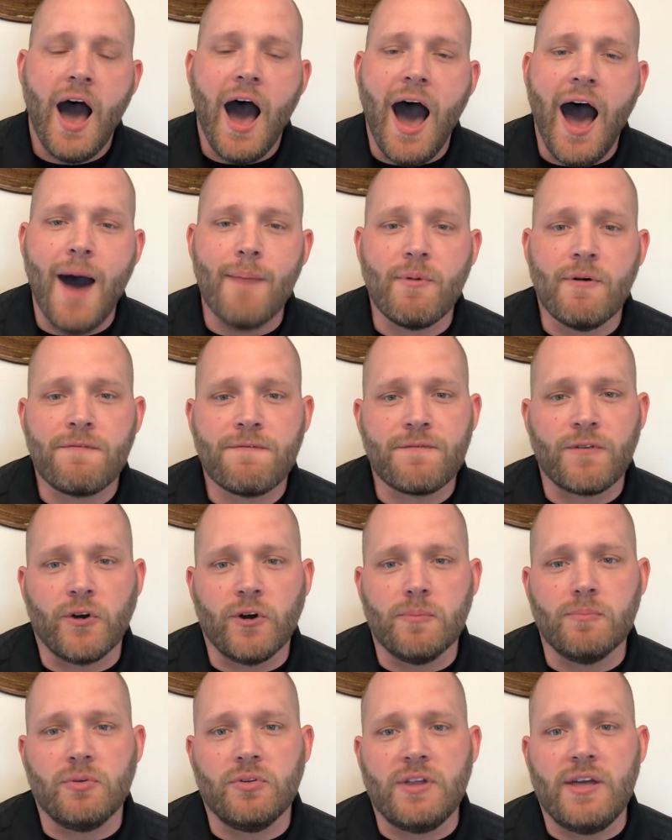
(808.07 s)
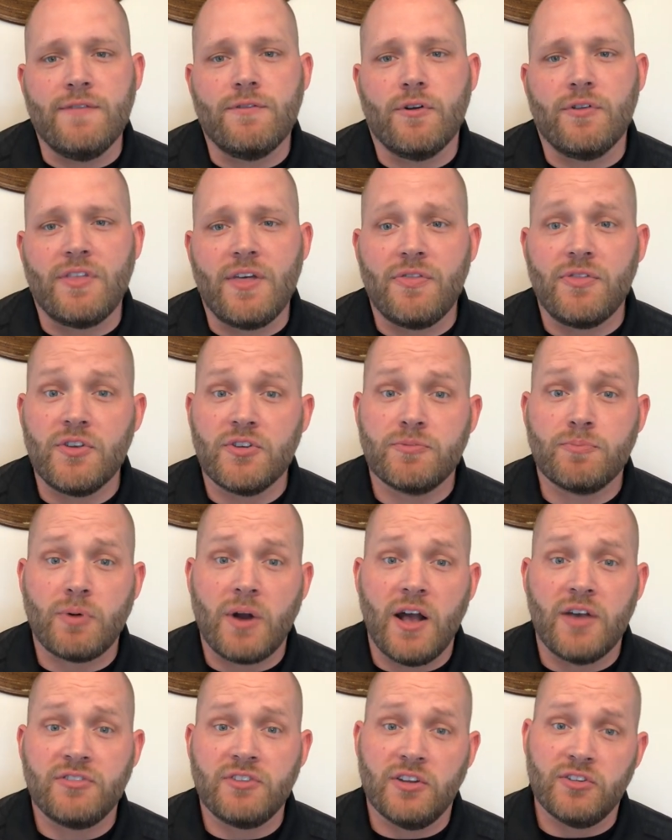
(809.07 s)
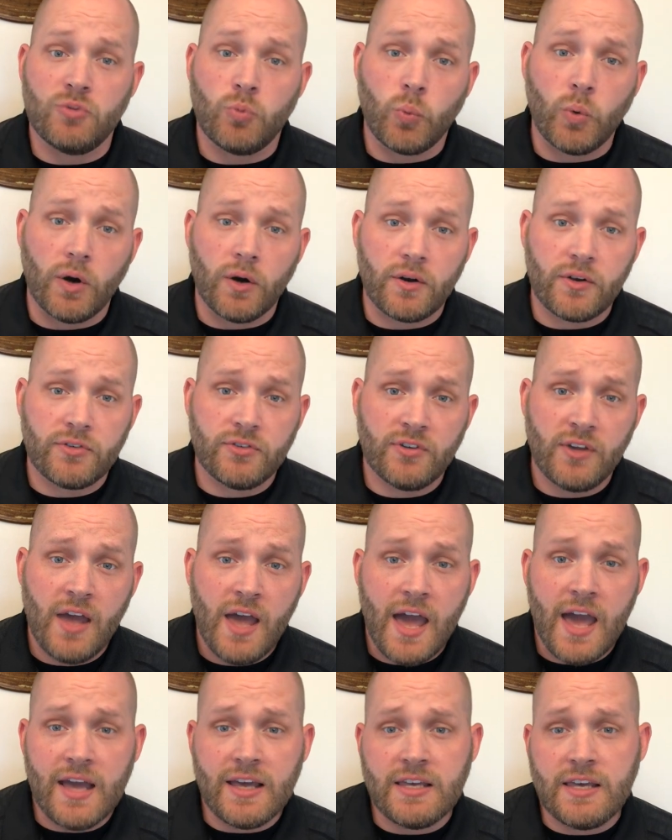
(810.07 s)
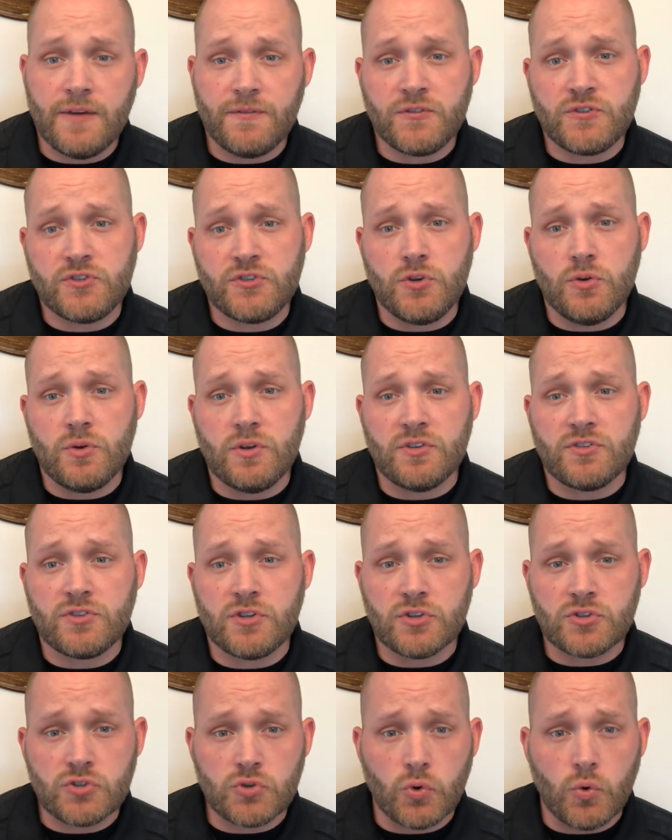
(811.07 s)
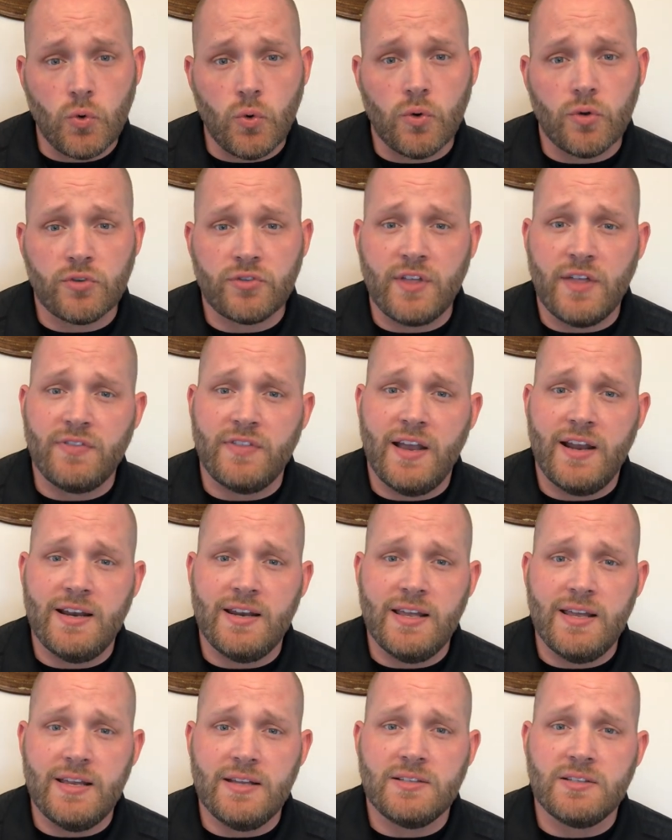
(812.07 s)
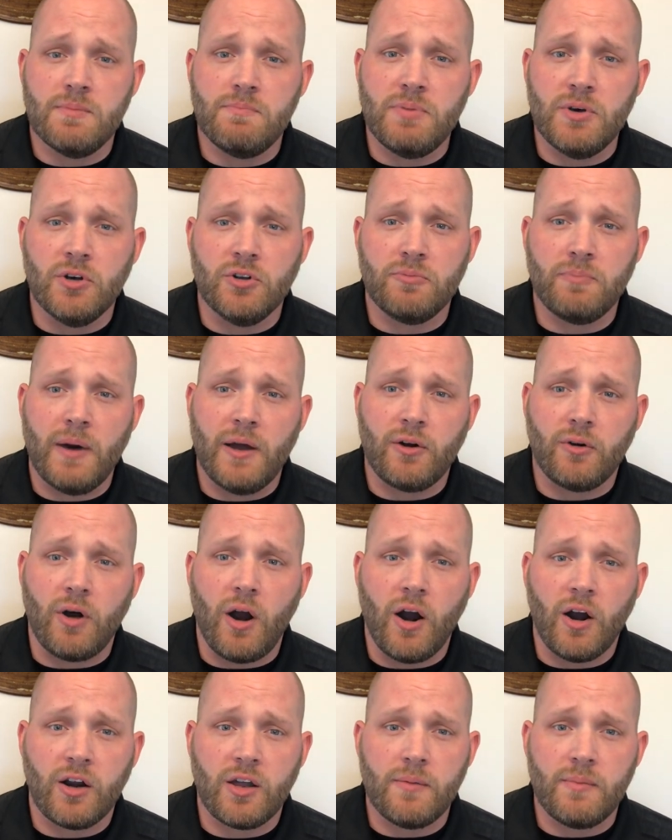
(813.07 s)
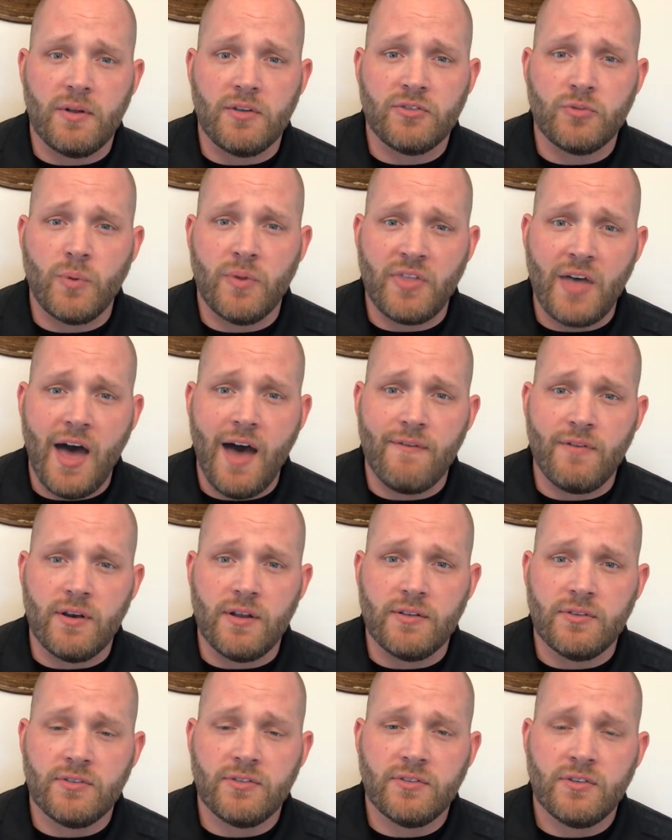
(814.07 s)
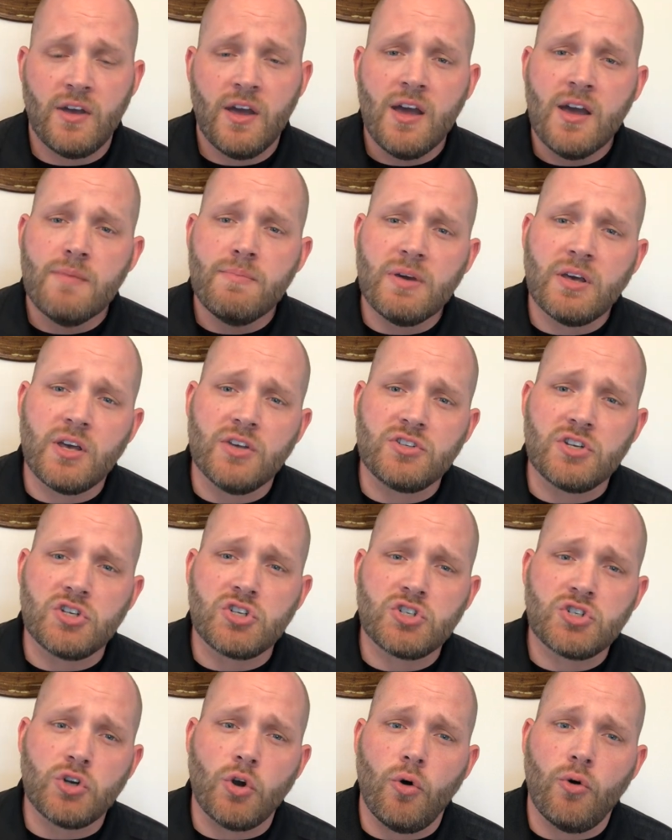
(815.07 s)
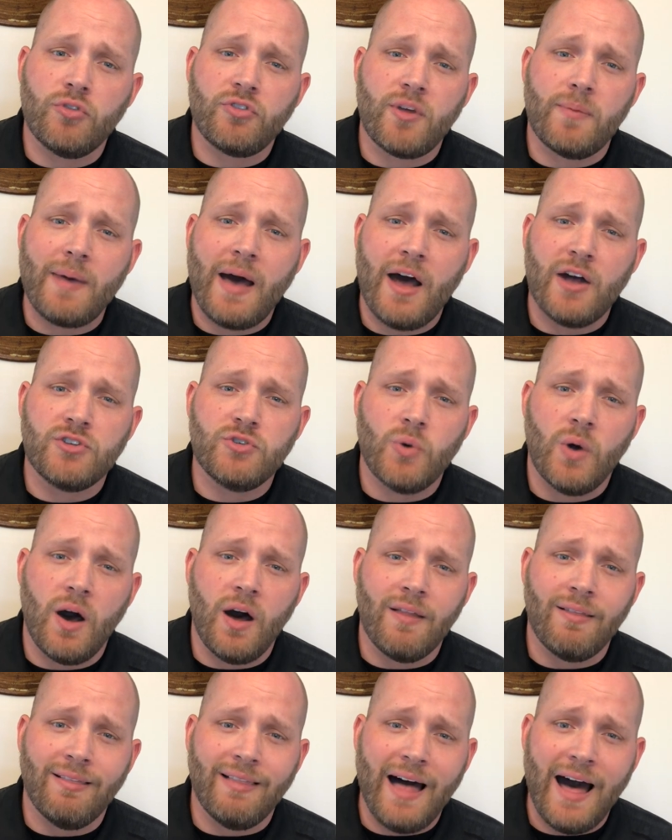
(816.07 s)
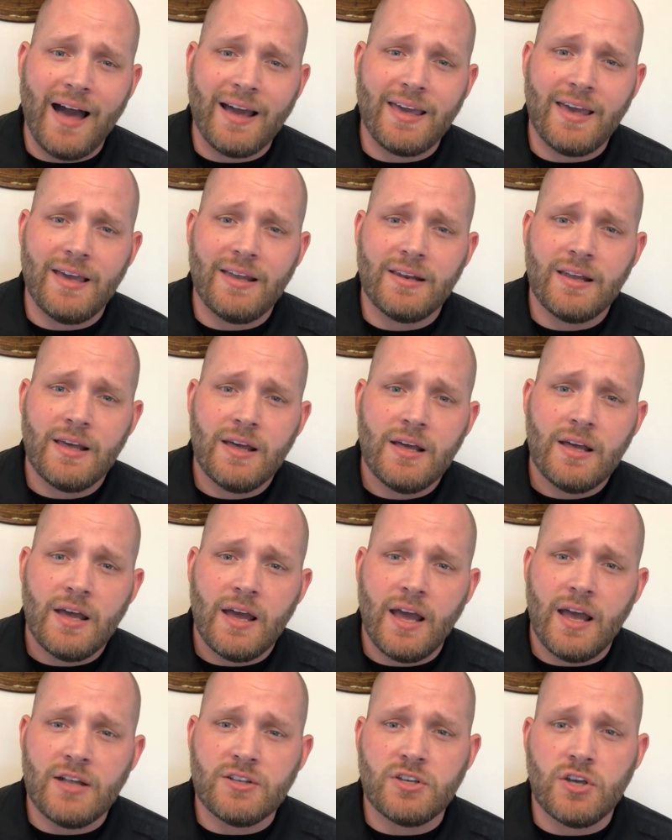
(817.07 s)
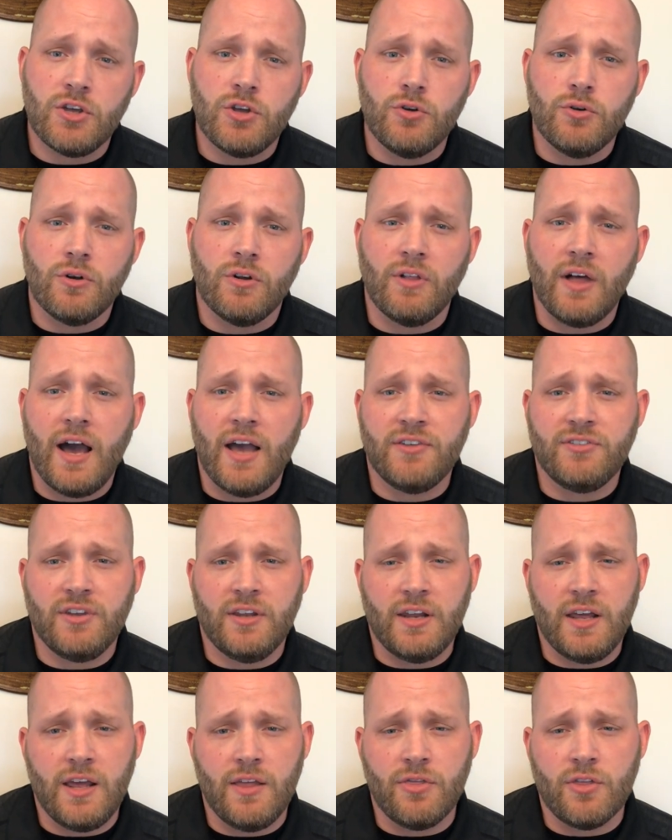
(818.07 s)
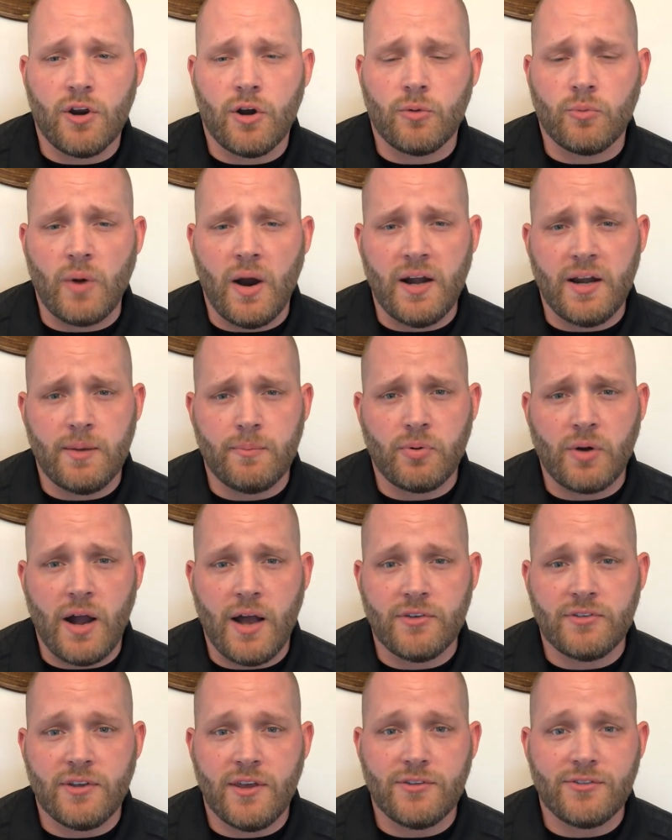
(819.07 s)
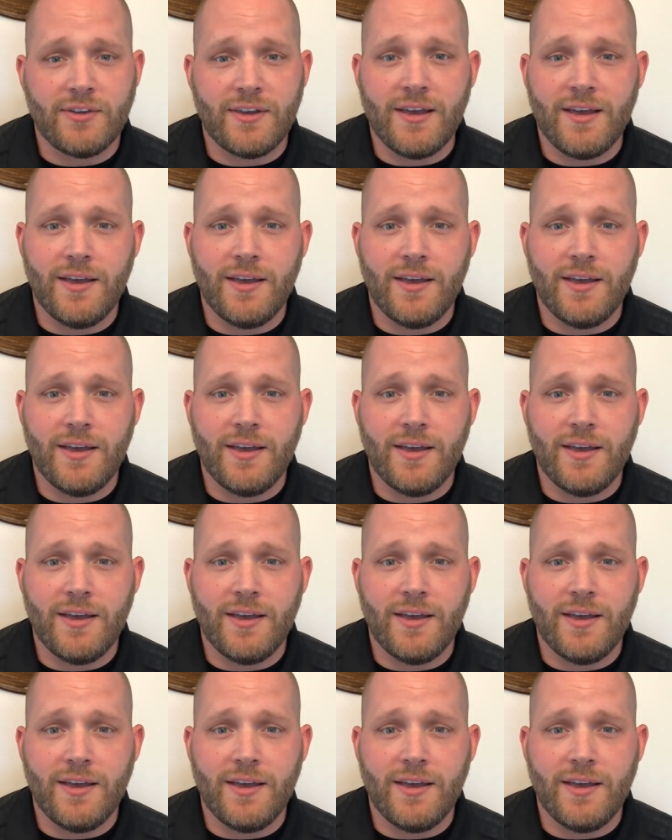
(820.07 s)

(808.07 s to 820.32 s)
I'm a firm believer that this process works and gives students the tools that they need to build better arguments with evidence, because it shows them how to unlock it and to utilize it in their writing process.